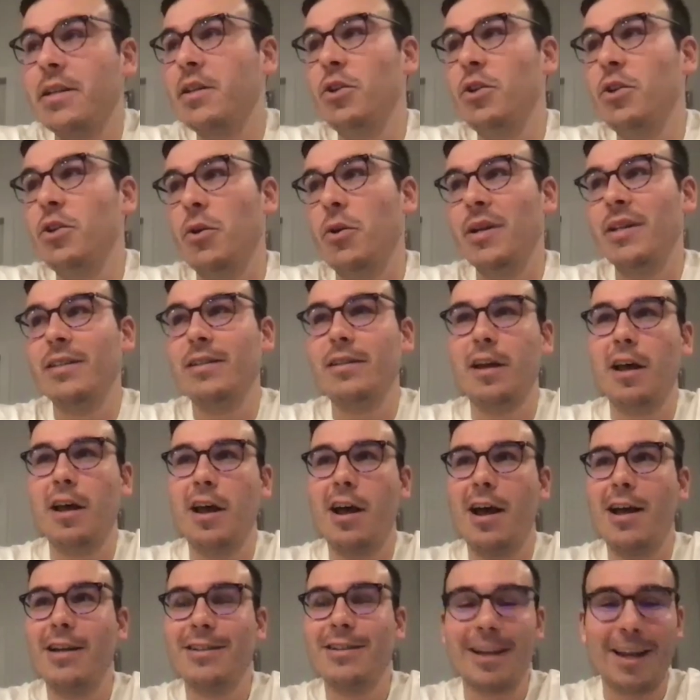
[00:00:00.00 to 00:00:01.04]
It's
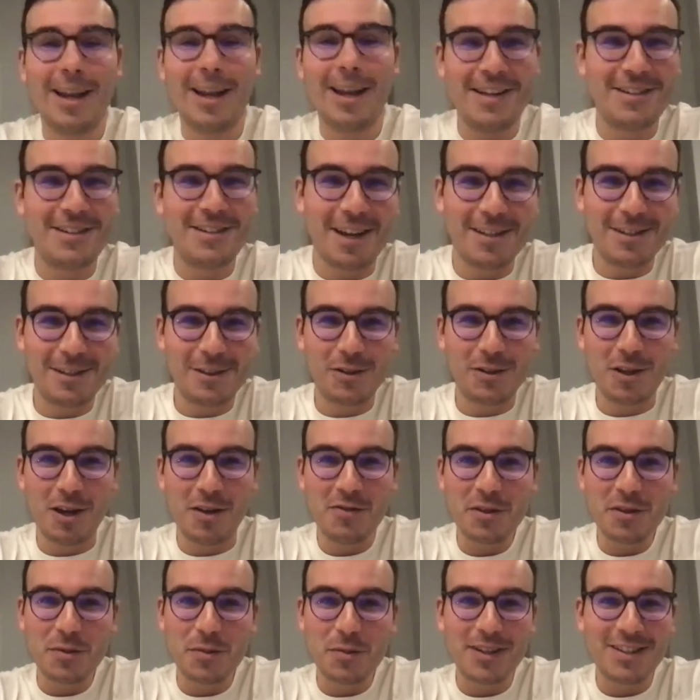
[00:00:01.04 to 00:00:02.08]
a classic as a
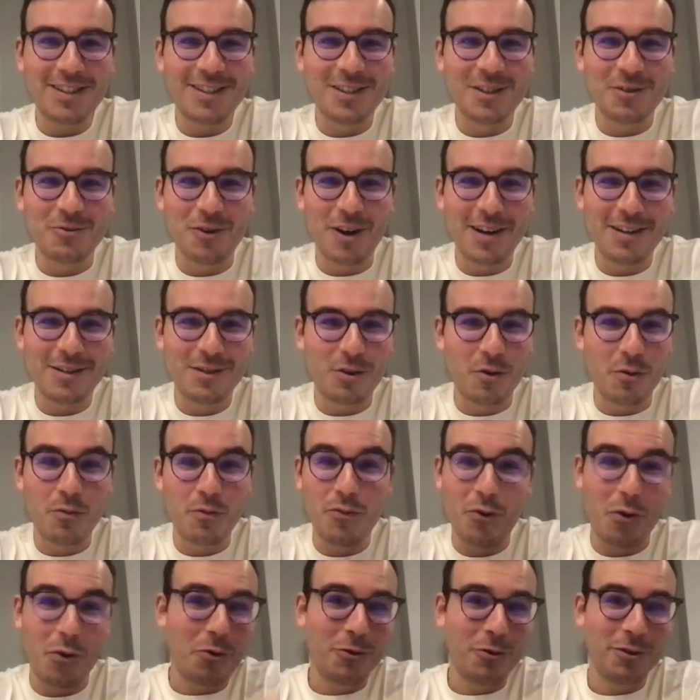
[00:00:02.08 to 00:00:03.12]
service business, right? So
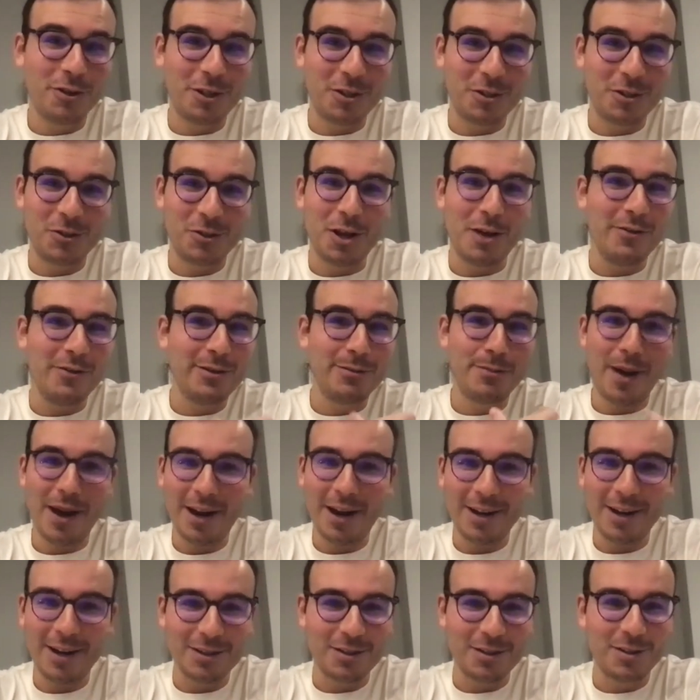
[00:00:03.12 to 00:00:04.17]
brokerage as a service,
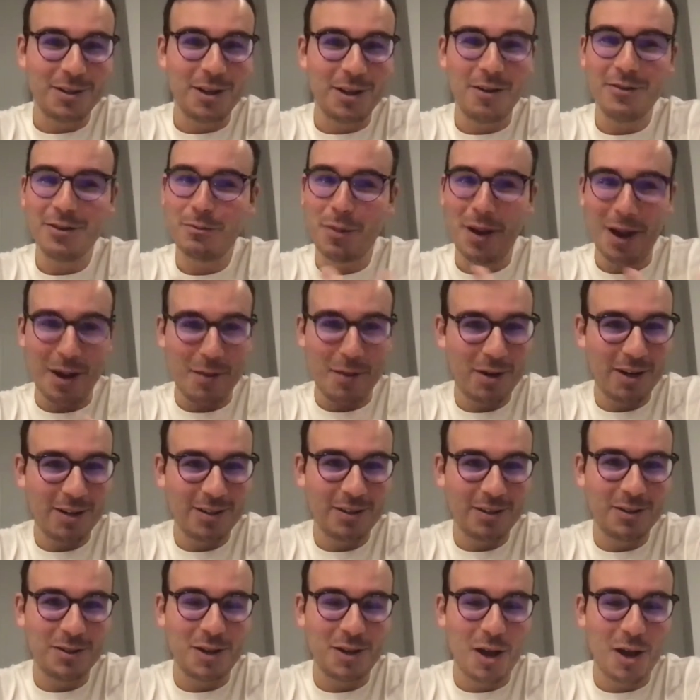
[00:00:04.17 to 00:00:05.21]
banking as a service, payment as
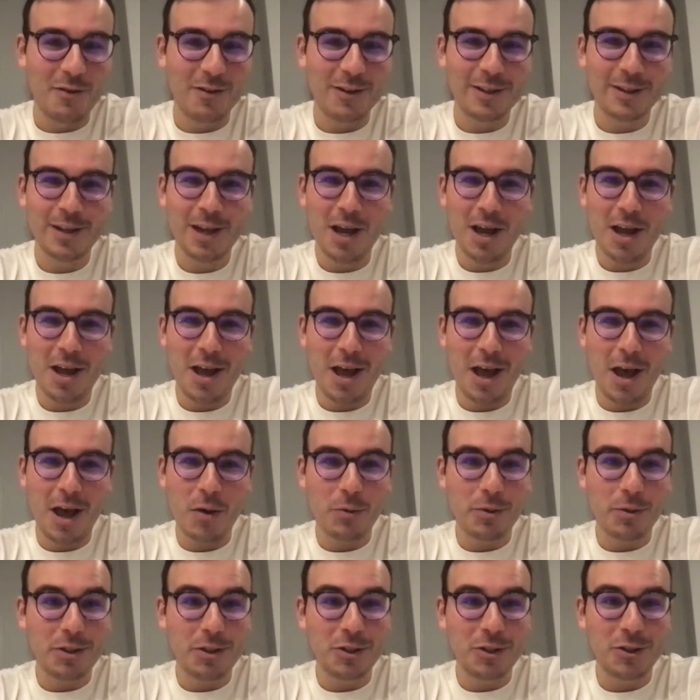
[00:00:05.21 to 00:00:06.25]
a service.
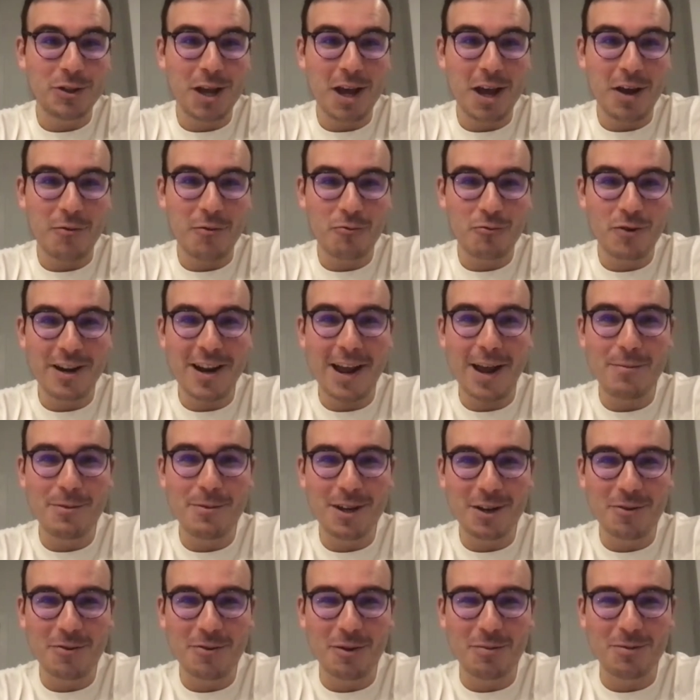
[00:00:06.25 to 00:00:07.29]
We just renamed
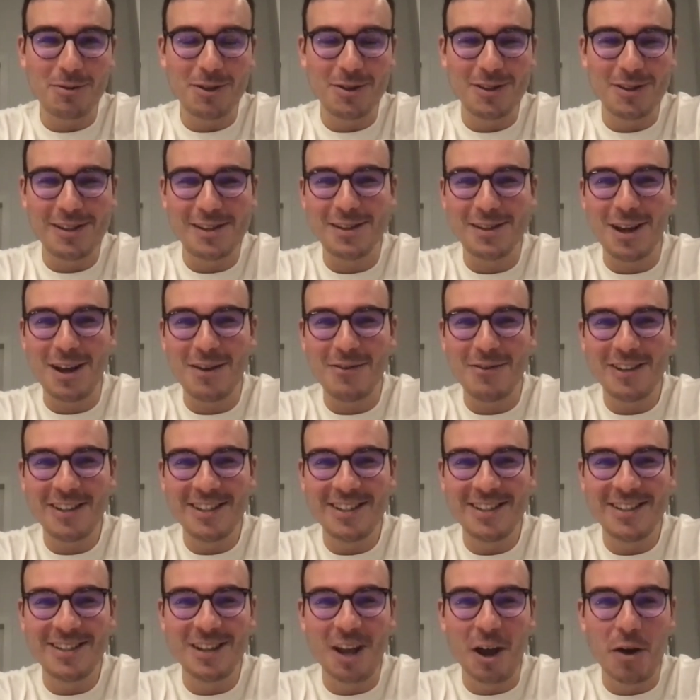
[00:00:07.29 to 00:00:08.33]
it crypto as a service.
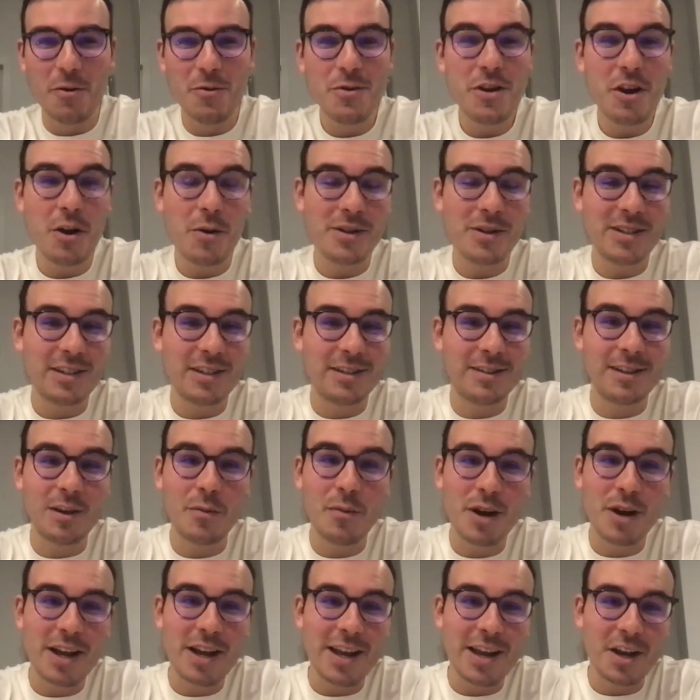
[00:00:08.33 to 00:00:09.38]
So, it's a
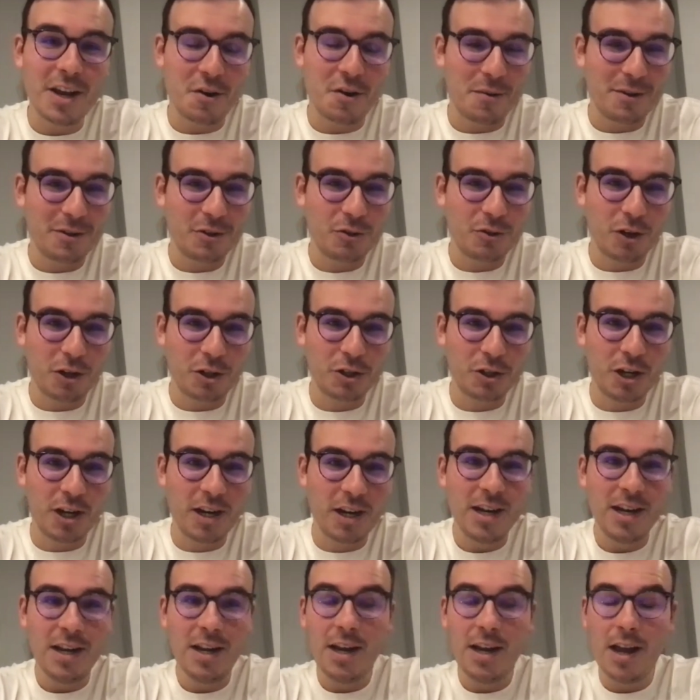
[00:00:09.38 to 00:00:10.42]
similar economic structure,
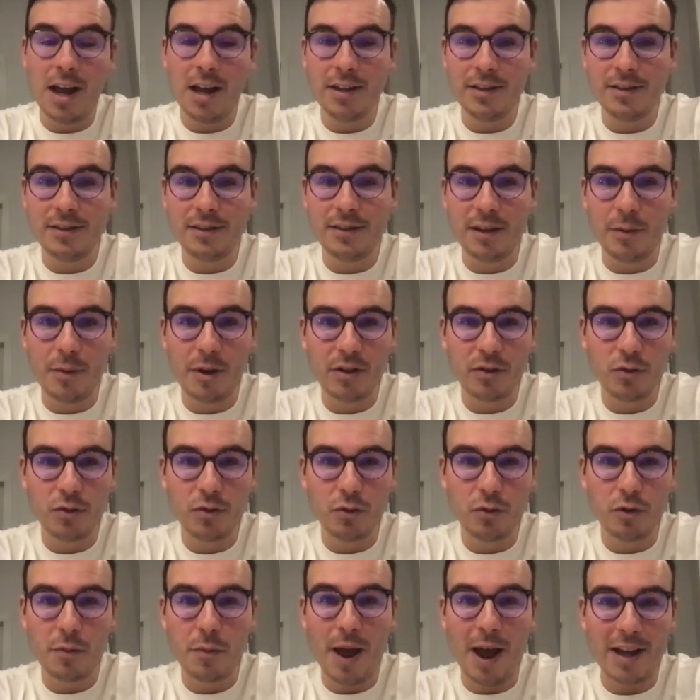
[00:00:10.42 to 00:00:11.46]
similar sort
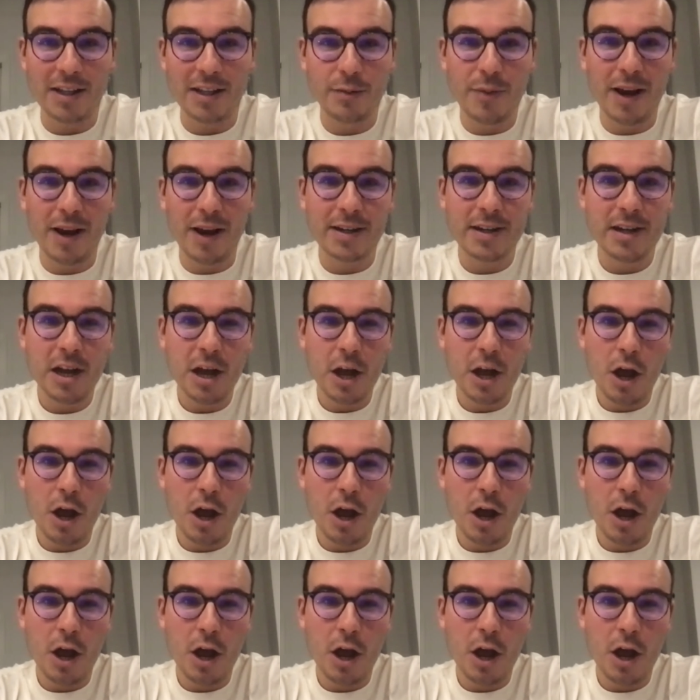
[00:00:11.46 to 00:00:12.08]
of aspect.